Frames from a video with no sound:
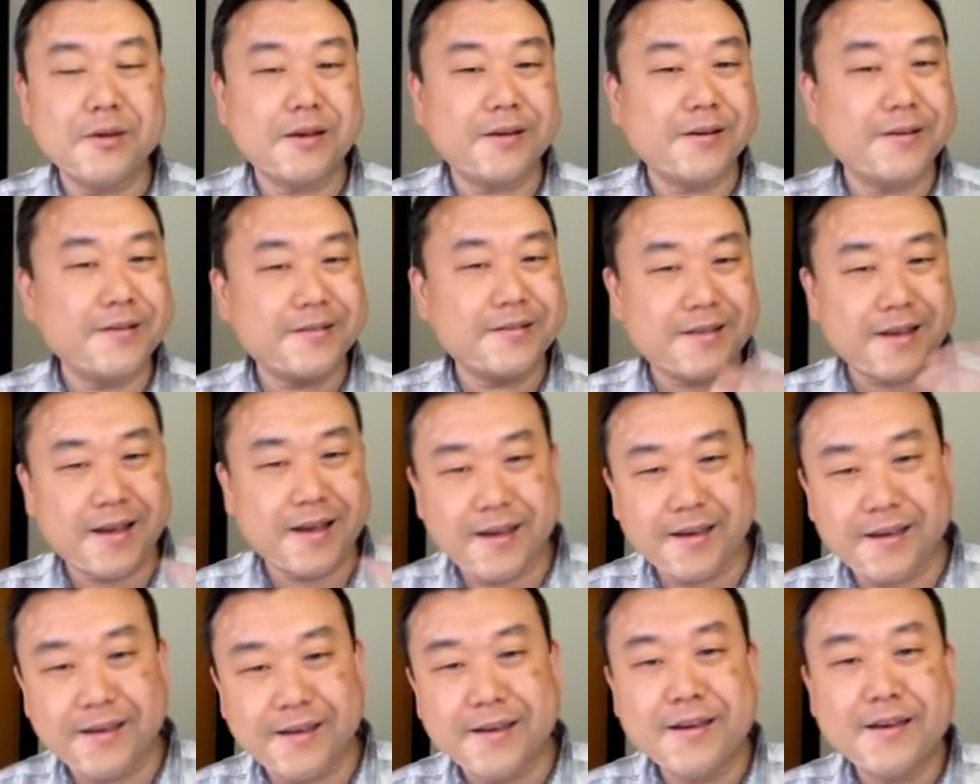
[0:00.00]
because
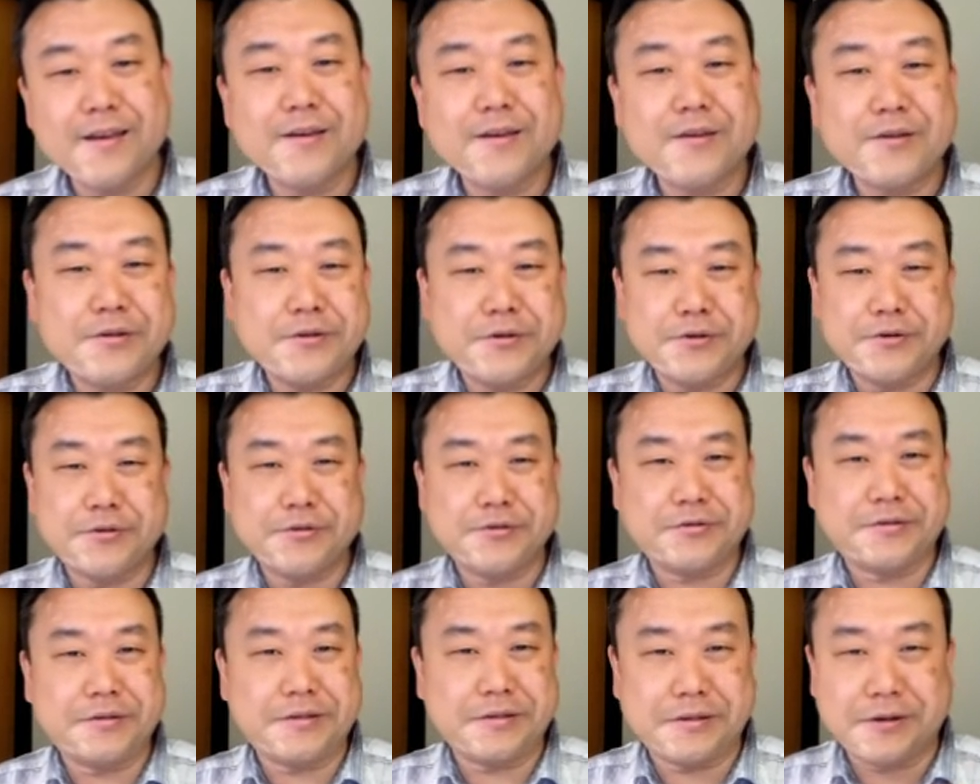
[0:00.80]
i
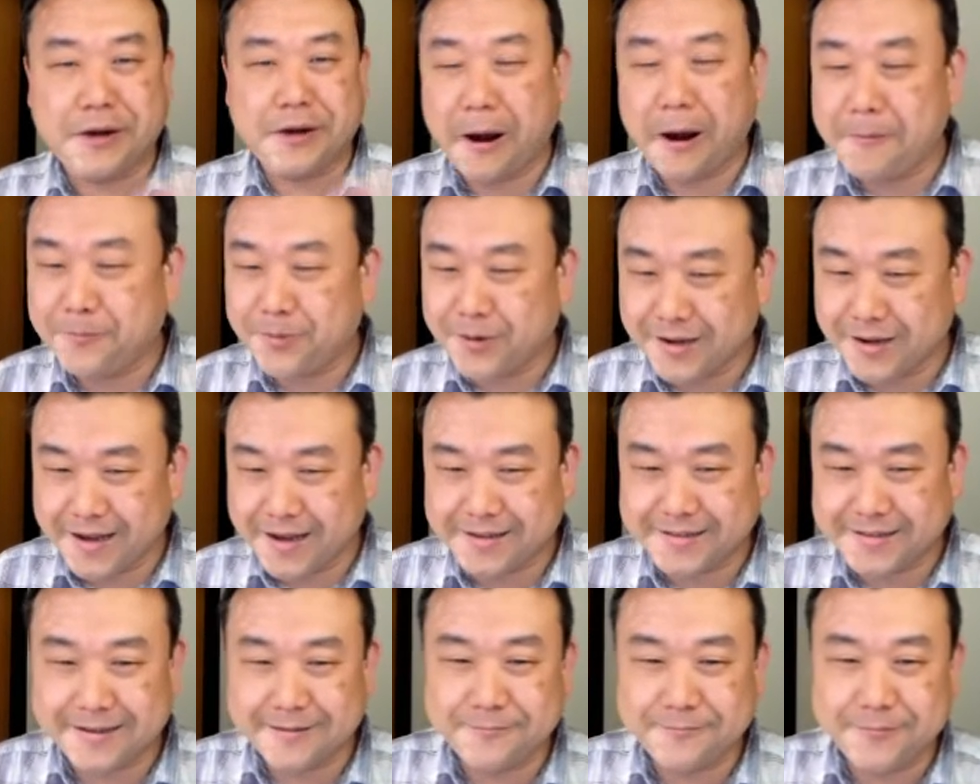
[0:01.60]
use
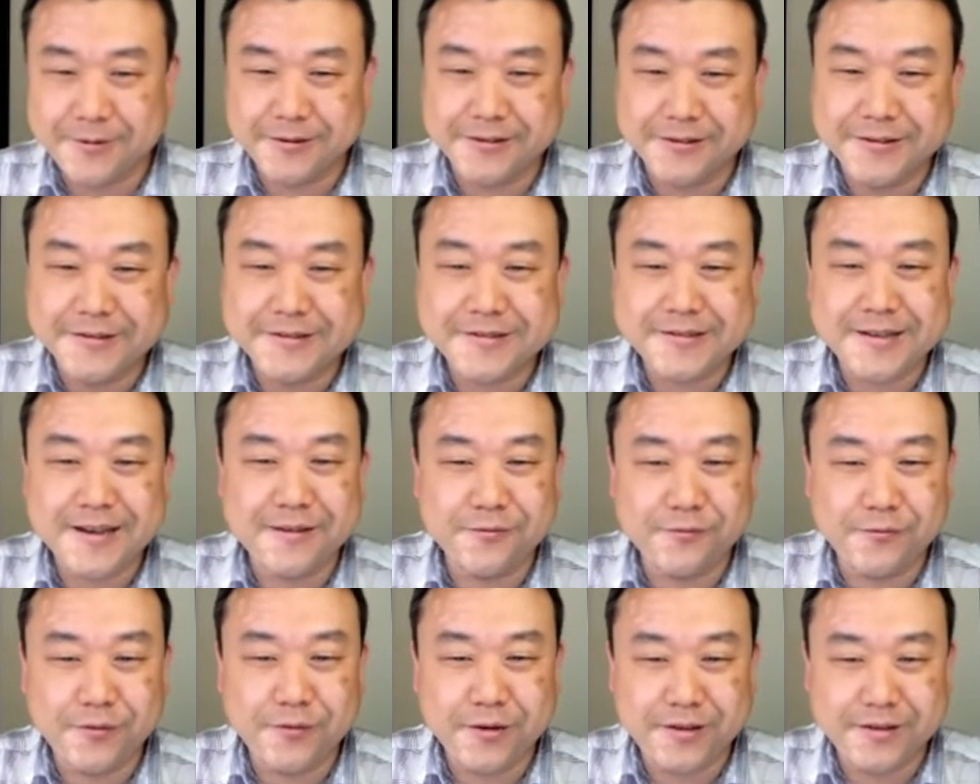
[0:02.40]
complex impedance
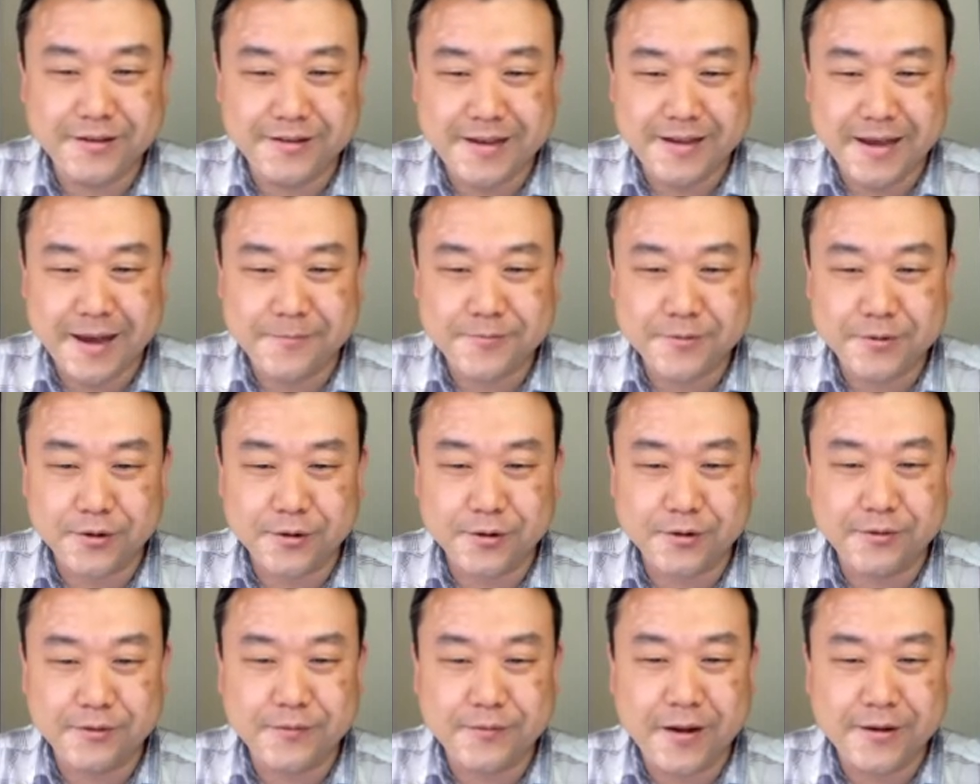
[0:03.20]
and with the
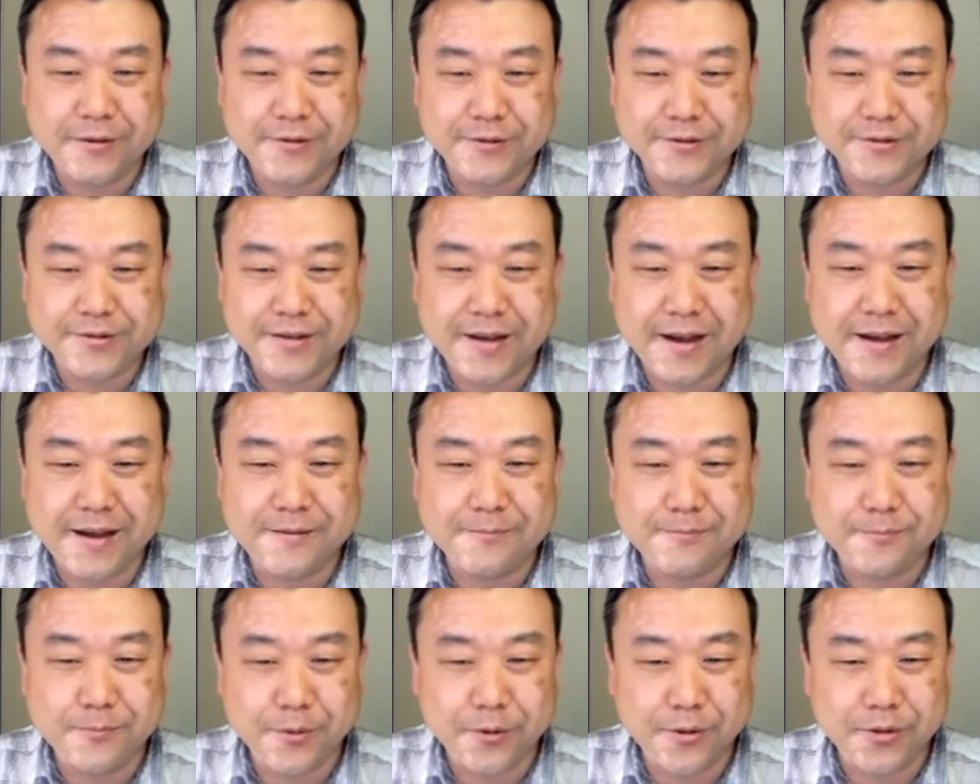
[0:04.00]
absolute value
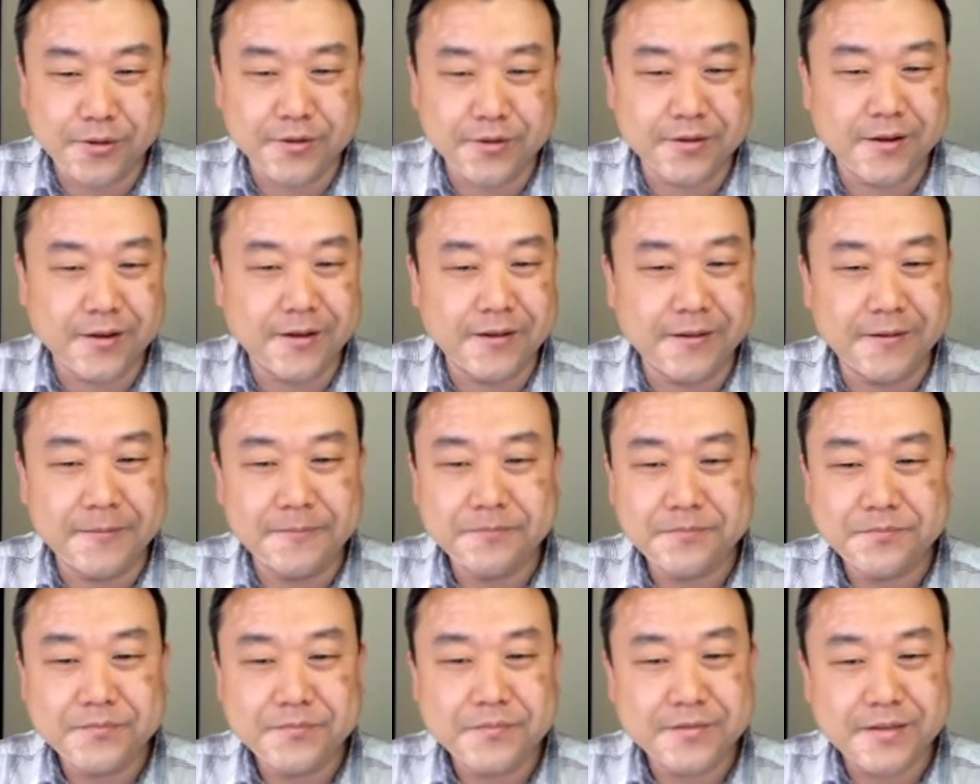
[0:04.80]
sign both the
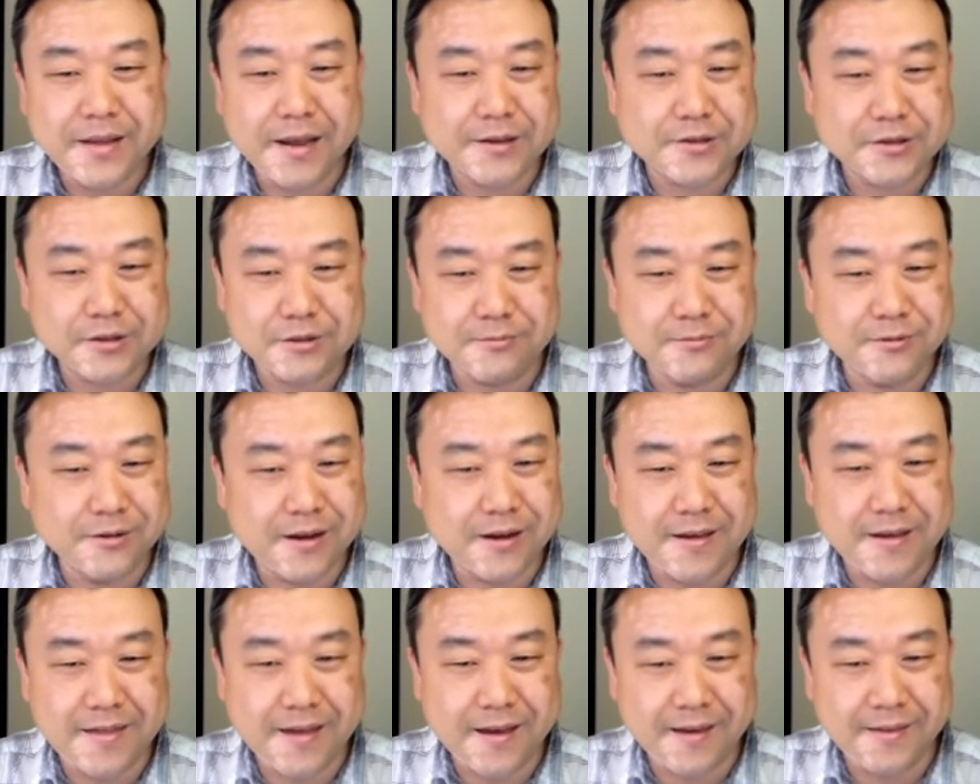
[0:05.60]
textbook
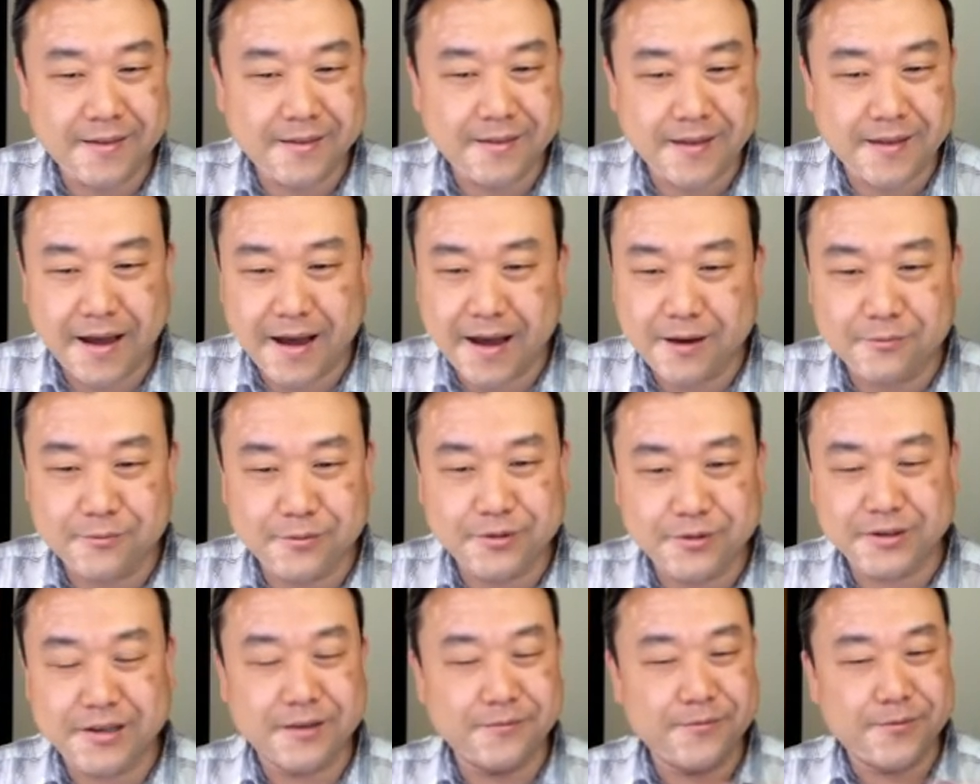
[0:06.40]
and I, I
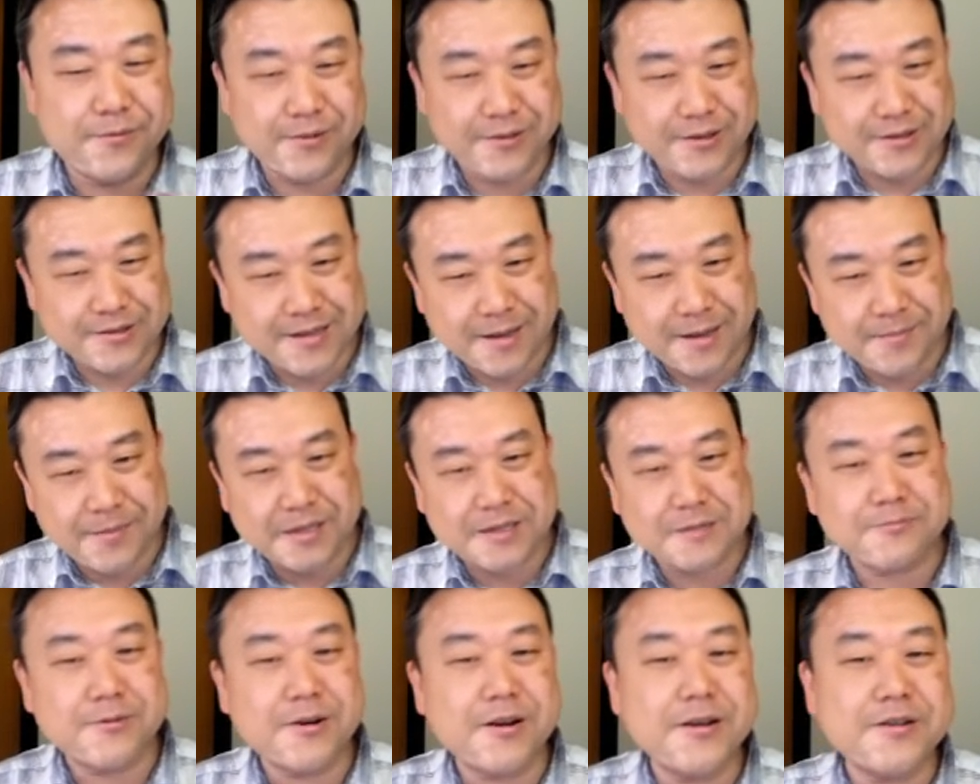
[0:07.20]
would give you the same
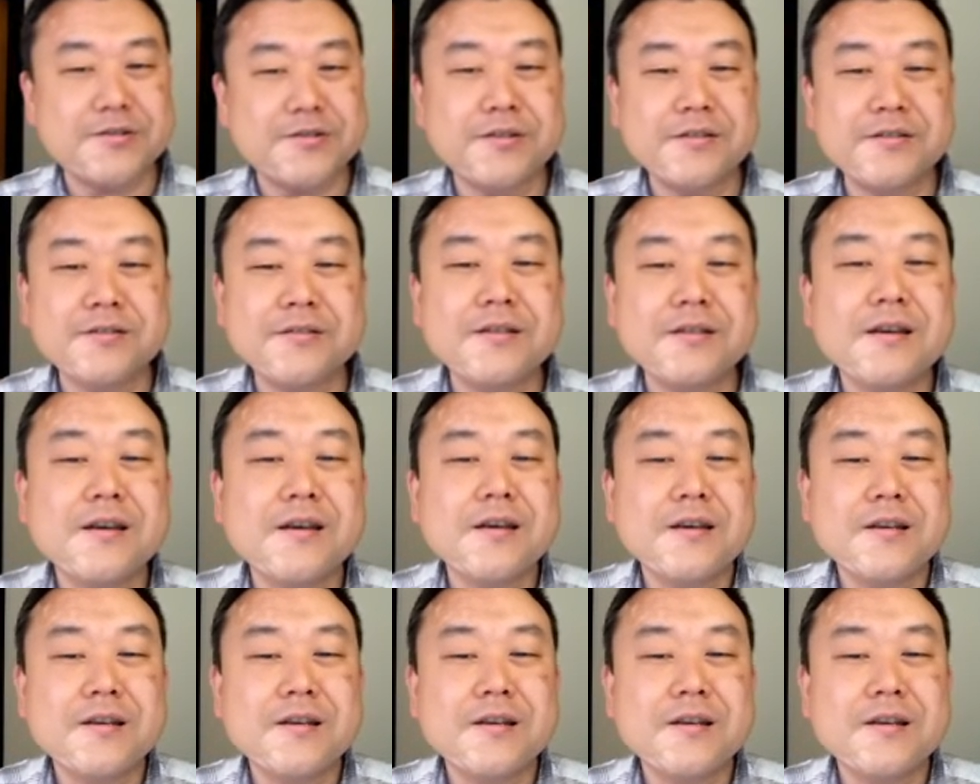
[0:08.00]
expression.